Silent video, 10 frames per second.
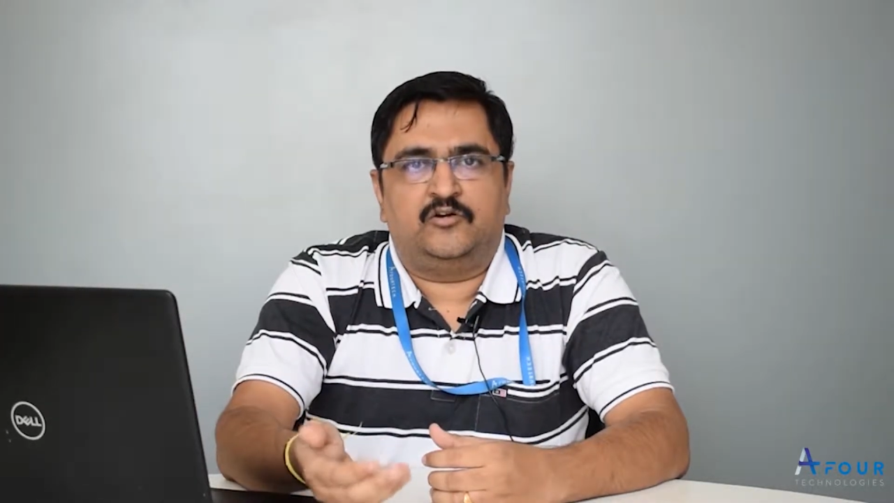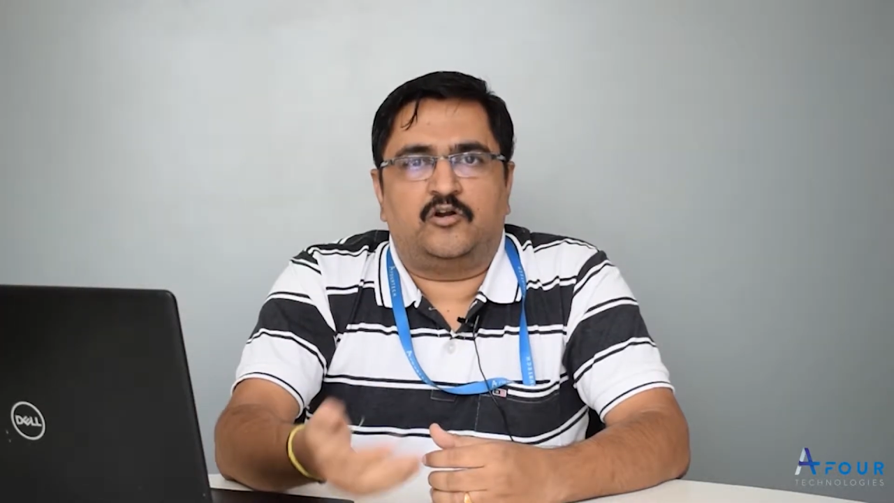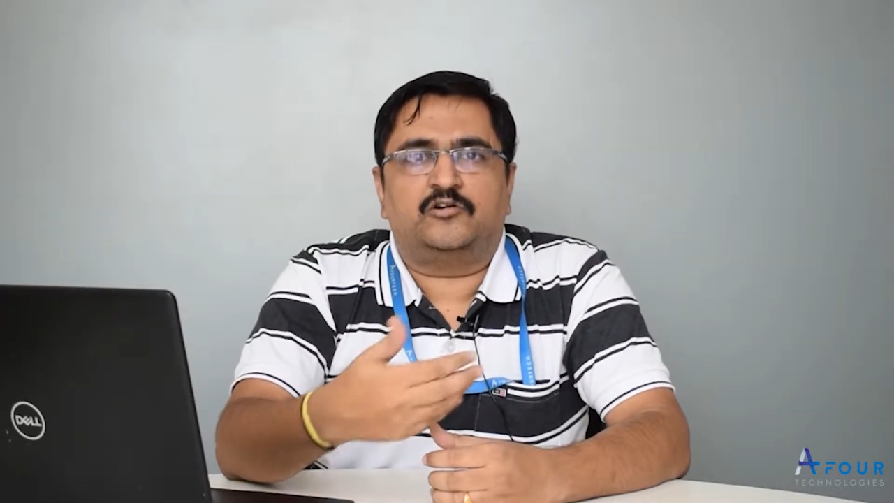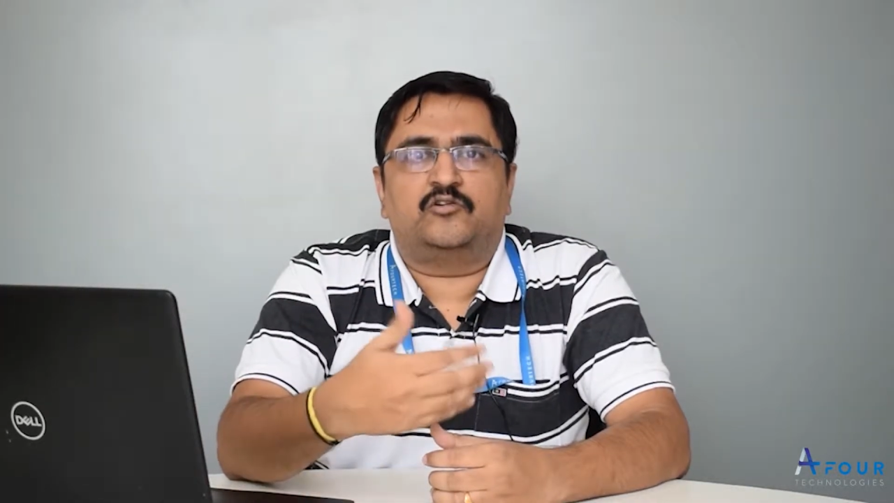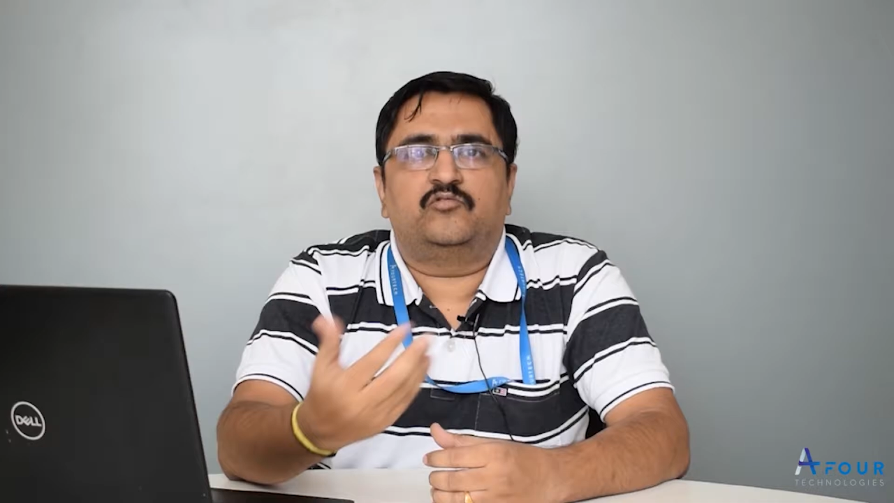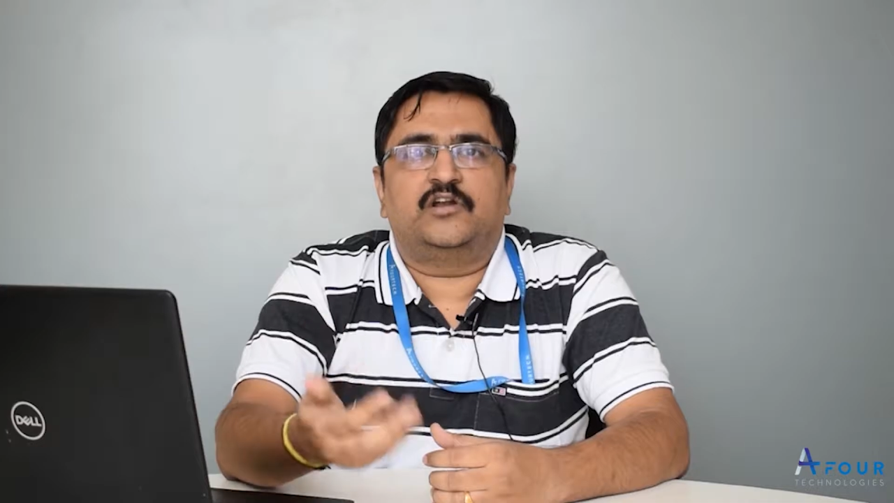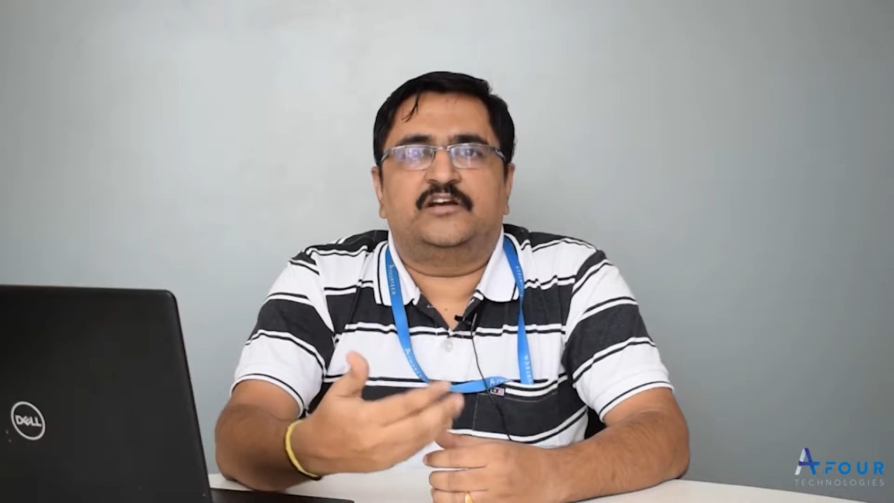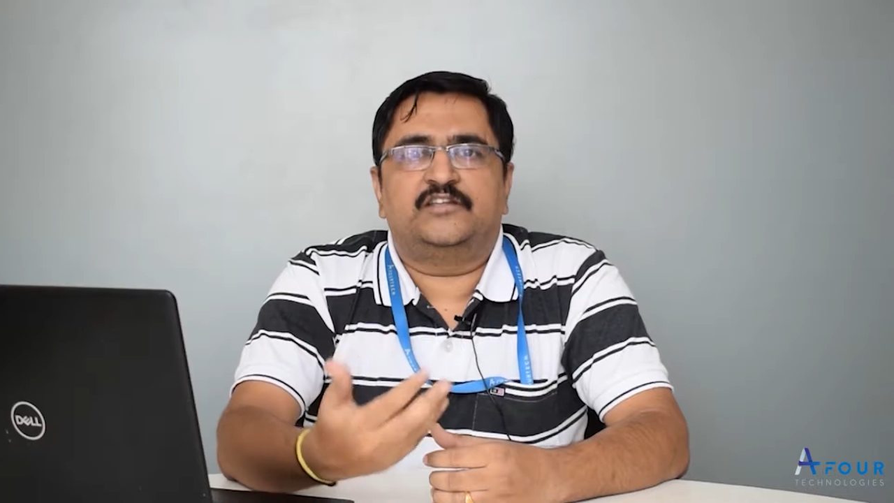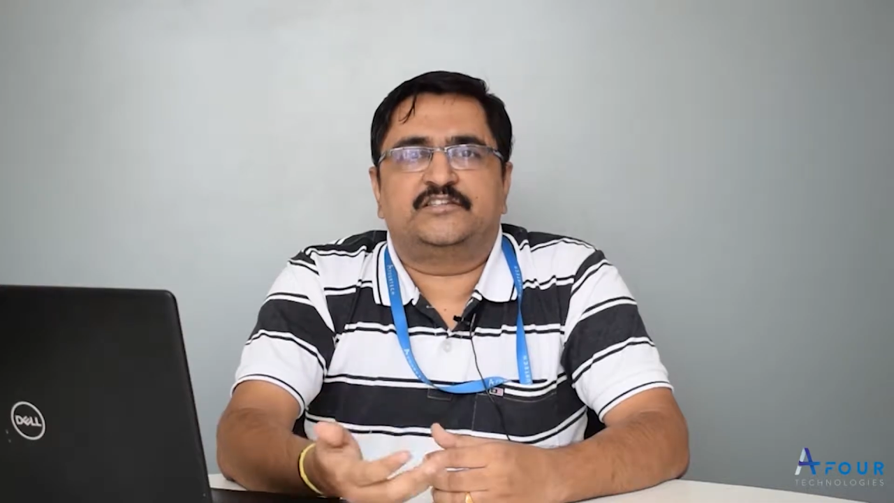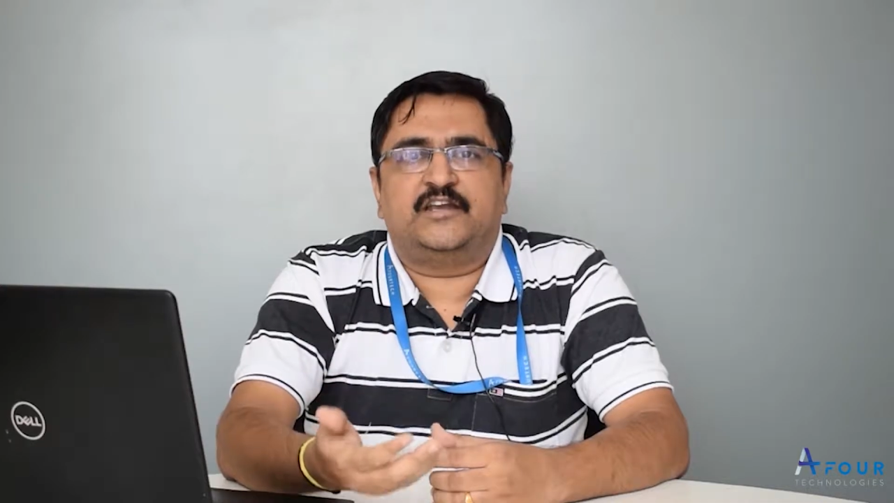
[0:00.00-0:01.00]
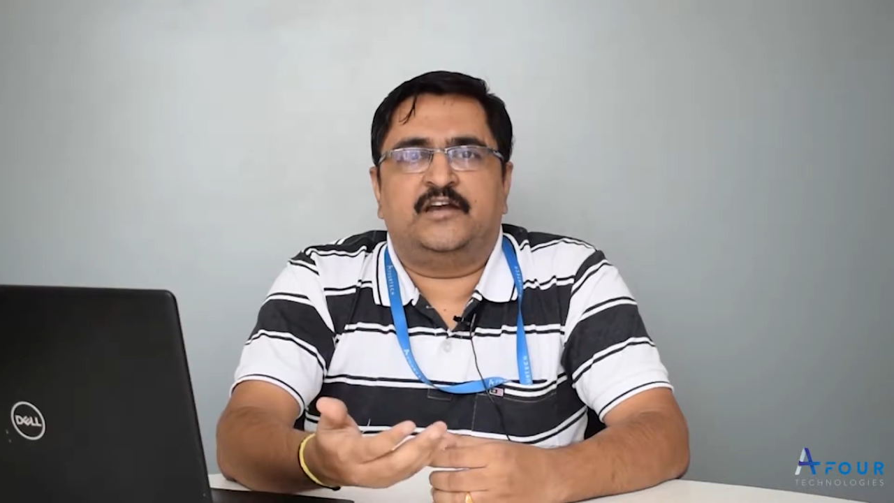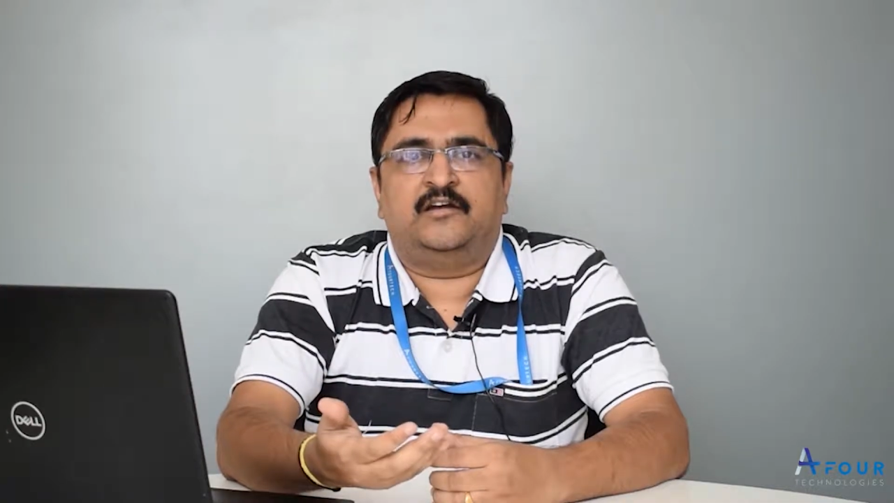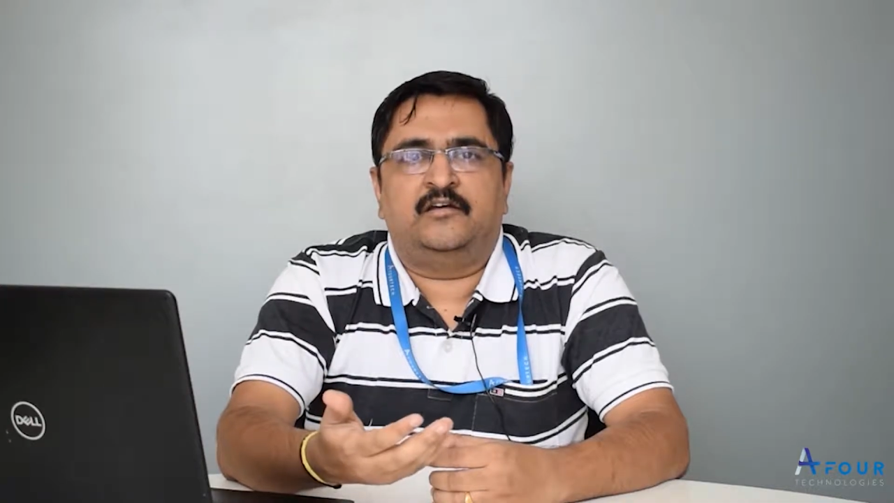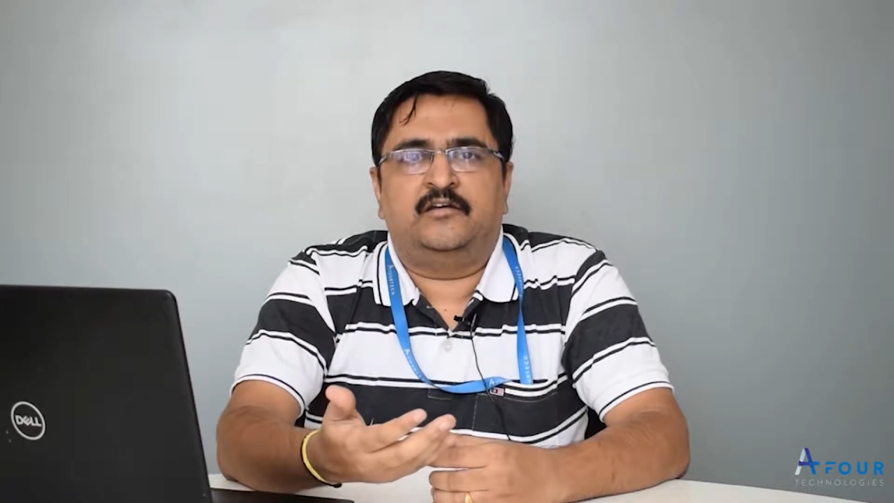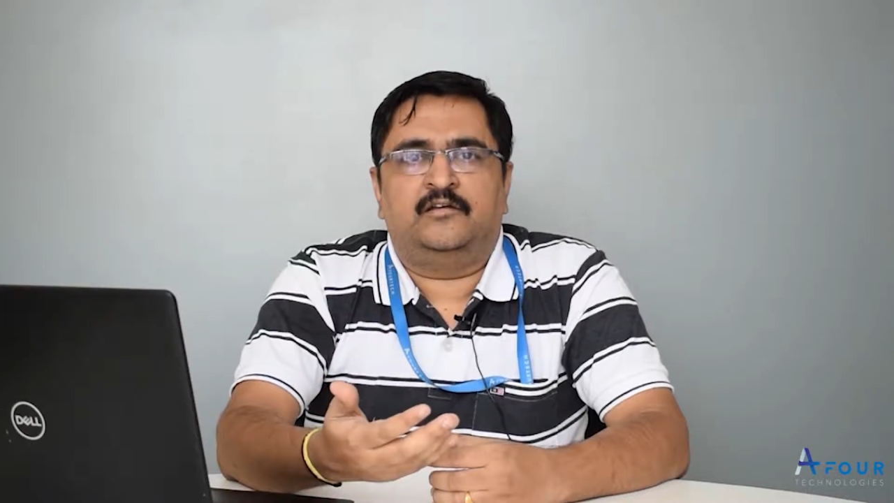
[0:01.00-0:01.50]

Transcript: doctor could understand